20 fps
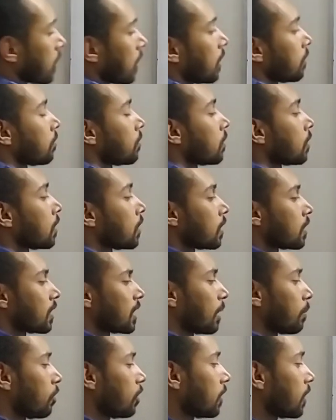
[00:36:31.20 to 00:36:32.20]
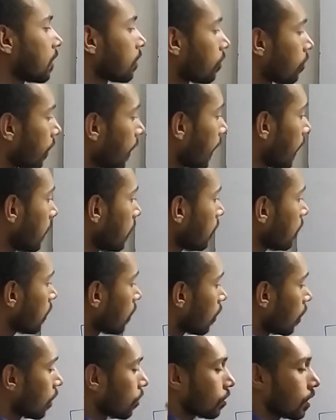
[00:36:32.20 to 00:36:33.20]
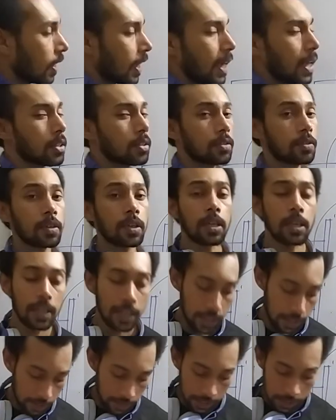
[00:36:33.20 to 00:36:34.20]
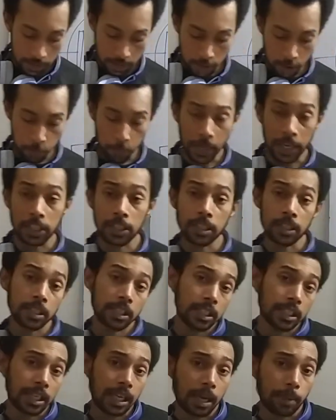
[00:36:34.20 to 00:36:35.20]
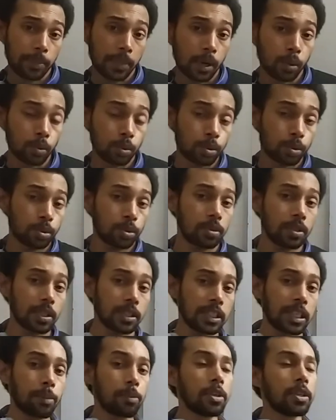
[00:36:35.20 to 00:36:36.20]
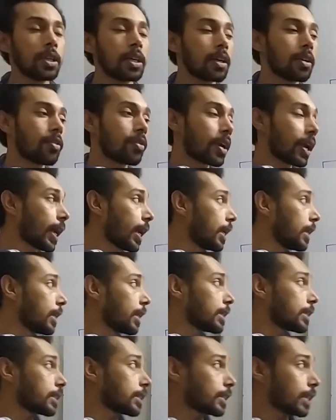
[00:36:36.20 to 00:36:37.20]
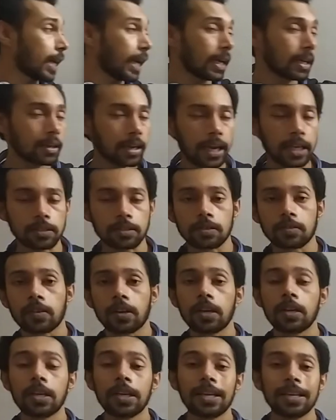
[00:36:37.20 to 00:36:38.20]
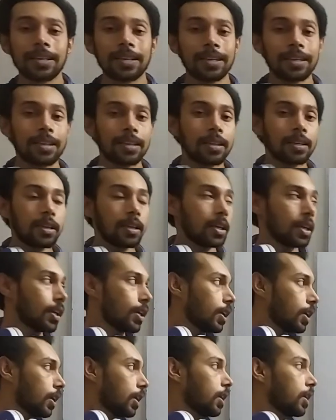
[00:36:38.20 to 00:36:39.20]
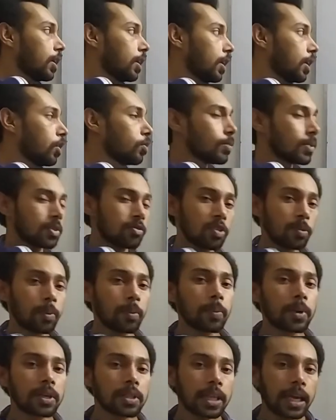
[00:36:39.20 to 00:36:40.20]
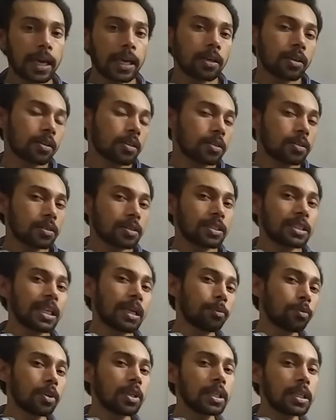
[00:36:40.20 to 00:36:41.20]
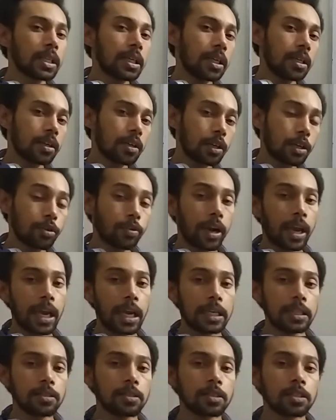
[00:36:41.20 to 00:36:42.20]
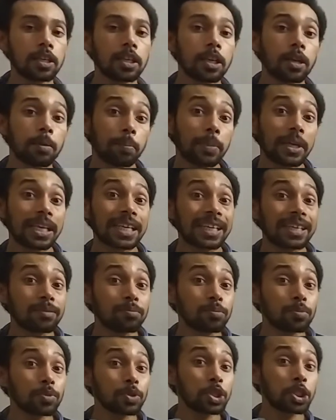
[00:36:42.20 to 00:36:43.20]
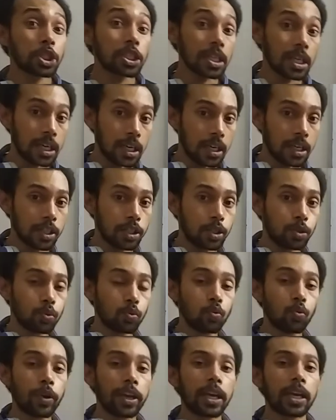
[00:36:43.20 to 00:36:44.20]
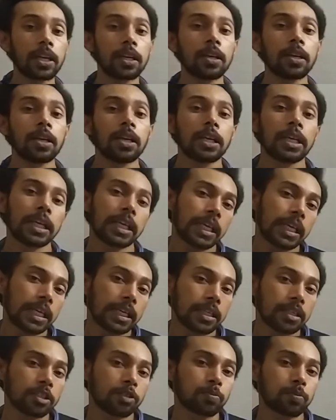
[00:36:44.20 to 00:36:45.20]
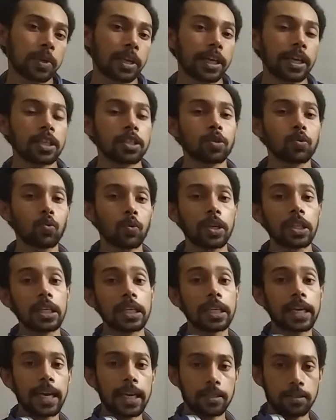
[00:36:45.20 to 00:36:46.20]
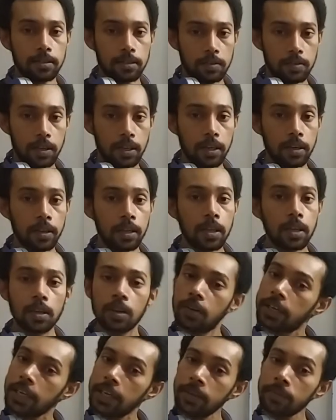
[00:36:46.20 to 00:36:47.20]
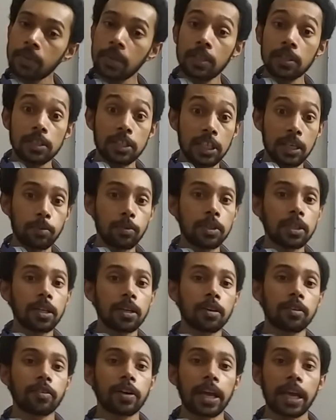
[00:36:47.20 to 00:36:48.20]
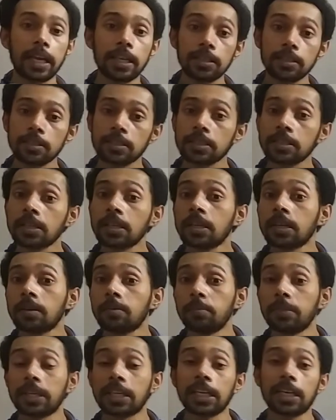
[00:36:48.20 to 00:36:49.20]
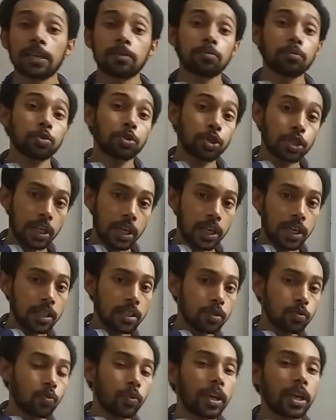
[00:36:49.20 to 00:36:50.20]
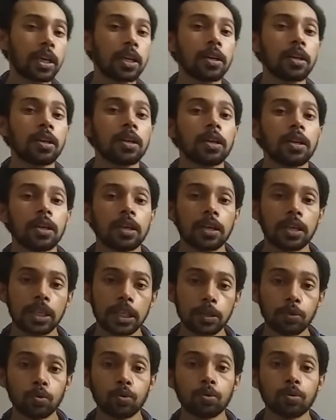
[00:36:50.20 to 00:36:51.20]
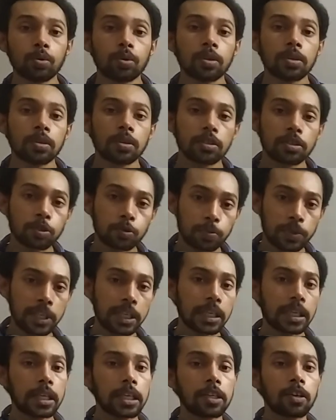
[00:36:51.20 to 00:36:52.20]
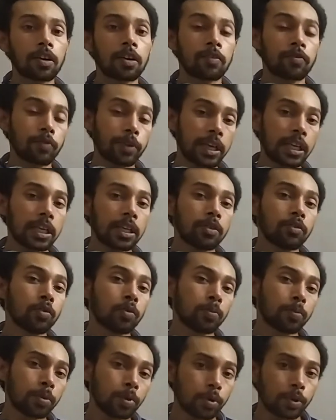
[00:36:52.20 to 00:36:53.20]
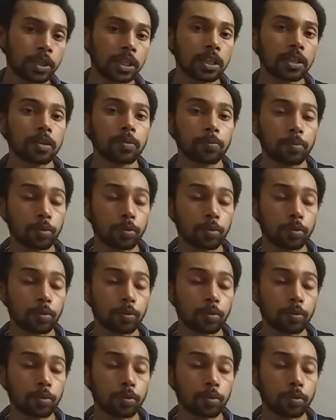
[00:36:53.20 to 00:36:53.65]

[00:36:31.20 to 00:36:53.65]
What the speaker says: some semolina grain onto the castor oil. There is a specialty about the semolina grain and castor oil. You must remember that semolina grains become charged when it is placed within castor oil. Okay, semolina grains become charged when you sprinkle it or when you put